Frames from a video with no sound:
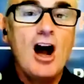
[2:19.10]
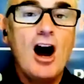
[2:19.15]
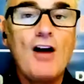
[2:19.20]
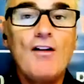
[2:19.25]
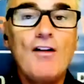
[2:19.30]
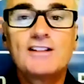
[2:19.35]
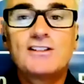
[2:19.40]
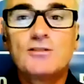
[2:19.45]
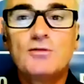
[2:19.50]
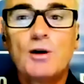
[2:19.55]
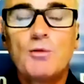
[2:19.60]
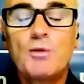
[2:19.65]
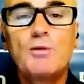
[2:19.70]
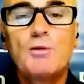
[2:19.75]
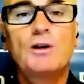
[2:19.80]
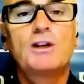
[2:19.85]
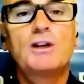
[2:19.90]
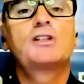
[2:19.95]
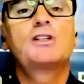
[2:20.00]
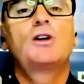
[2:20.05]
All right. So what we
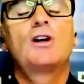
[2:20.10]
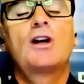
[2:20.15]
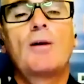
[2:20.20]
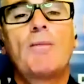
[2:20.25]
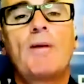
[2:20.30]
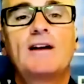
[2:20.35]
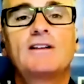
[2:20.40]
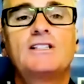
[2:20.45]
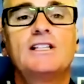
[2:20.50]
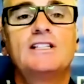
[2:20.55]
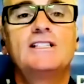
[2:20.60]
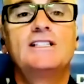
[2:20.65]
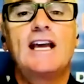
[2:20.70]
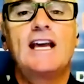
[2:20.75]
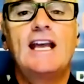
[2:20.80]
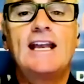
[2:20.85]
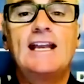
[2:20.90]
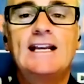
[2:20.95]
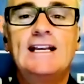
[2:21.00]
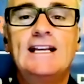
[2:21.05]
want to talk about
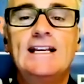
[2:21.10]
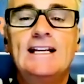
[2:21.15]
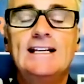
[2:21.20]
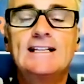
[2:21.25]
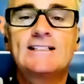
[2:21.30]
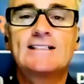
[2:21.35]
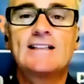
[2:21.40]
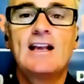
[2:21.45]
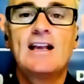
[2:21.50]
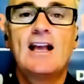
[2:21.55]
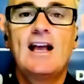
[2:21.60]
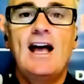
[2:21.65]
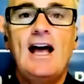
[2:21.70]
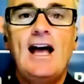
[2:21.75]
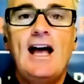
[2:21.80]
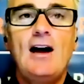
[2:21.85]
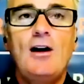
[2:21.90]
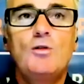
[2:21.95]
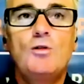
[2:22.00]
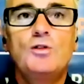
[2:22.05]
today is
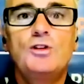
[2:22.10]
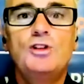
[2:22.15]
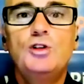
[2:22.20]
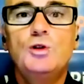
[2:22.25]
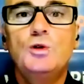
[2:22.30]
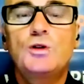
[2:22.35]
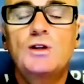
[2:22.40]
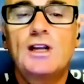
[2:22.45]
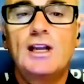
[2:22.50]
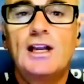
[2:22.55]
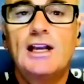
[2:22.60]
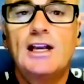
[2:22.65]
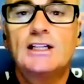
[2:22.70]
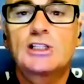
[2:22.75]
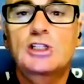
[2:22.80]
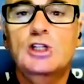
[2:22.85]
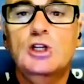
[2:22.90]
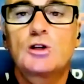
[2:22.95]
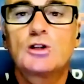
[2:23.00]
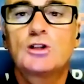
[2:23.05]
how you can
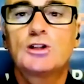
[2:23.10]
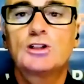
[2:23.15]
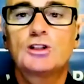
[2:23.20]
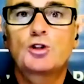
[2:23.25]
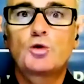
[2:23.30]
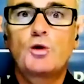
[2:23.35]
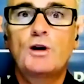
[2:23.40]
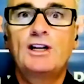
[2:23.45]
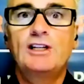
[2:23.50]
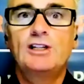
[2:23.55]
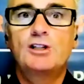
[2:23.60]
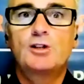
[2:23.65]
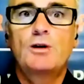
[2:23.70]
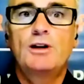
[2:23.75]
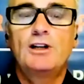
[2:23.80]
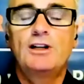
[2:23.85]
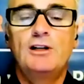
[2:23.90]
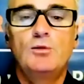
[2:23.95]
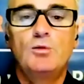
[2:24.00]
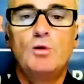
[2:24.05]
turn
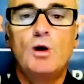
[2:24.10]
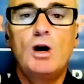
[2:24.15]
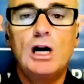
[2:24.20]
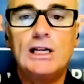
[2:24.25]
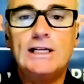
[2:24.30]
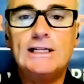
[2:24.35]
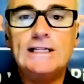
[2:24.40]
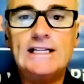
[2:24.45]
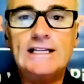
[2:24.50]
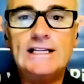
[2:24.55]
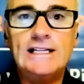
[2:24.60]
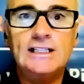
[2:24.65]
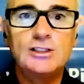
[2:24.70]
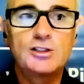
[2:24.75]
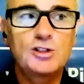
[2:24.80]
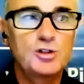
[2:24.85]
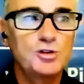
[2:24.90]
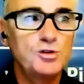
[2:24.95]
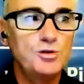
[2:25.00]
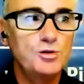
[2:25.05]
2021
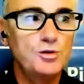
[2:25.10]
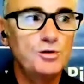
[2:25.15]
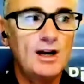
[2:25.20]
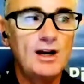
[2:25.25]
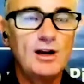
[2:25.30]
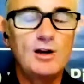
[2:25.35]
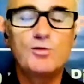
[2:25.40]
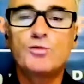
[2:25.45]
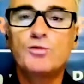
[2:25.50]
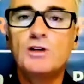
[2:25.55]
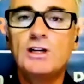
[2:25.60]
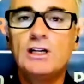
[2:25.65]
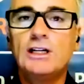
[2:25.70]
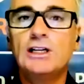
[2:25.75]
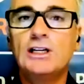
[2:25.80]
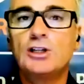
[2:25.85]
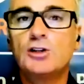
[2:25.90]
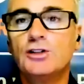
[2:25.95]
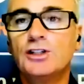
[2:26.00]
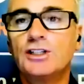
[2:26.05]
into a really
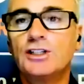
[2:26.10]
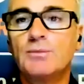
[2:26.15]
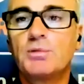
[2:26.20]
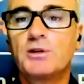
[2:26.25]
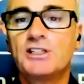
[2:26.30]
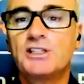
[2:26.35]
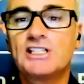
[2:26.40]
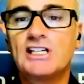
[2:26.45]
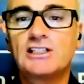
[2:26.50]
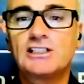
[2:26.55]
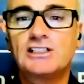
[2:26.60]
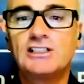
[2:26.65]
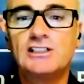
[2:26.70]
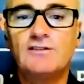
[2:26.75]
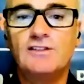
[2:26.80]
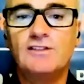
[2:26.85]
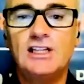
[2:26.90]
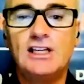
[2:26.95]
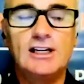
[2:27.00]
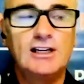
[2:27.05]
good and
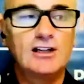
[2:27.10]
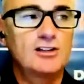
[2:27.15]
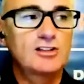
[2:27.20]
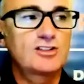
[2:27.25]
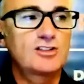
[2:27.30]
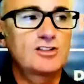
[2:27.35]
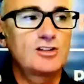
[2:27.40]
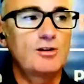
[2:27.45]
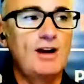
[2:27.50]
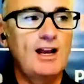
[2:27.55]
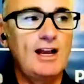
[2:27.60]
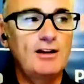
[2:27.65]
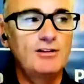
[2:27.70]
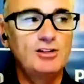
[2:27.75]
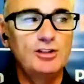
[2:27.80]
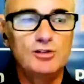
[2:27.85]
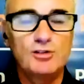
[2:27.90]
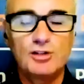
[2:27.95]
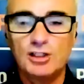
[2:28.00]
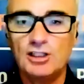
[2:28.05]
productive year. So how
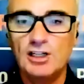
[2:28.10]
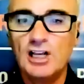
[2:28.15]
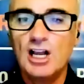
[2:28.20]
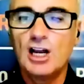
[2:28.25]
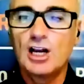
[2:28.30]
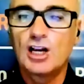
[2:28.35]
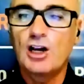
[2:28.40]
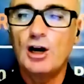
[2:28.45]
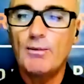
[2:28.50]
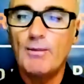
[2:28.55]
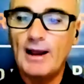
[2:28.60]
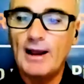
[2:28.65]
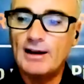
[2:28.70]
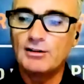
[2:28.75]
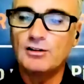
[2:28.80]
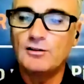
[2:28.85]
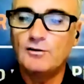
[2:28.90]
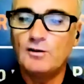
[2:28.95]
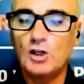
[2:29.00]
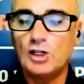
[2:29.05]
you can come
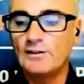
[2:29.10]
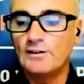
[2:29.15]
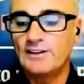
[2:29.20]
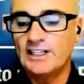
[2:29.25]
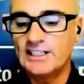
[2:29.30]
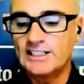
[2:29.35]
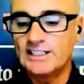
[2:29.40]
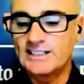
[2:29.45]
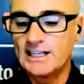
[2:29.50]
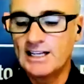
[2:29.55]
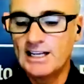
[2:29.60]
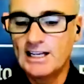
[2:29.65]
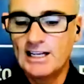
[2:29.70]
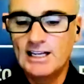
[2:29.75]
out of all of this